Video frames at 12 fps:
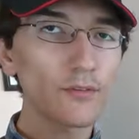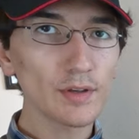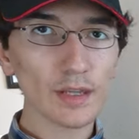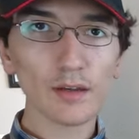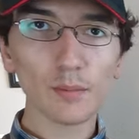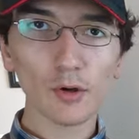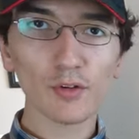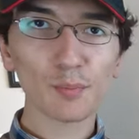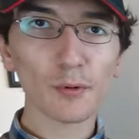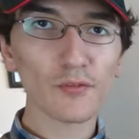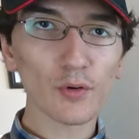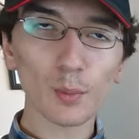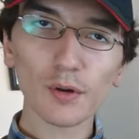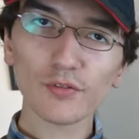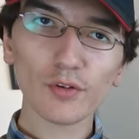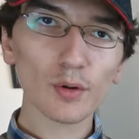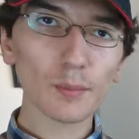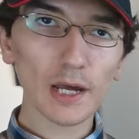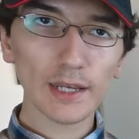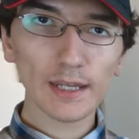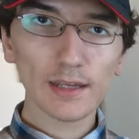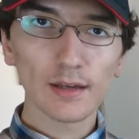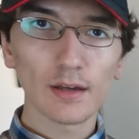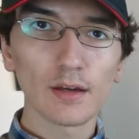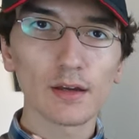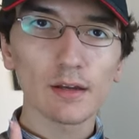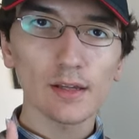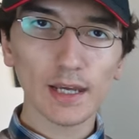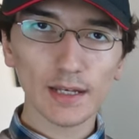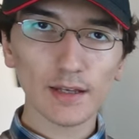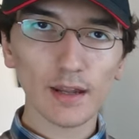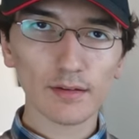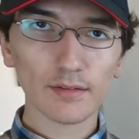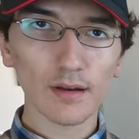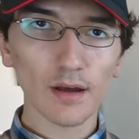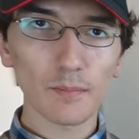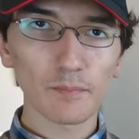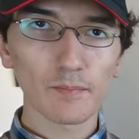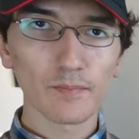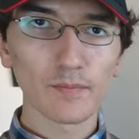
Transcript: If you need the most performance for your money, get a desktop.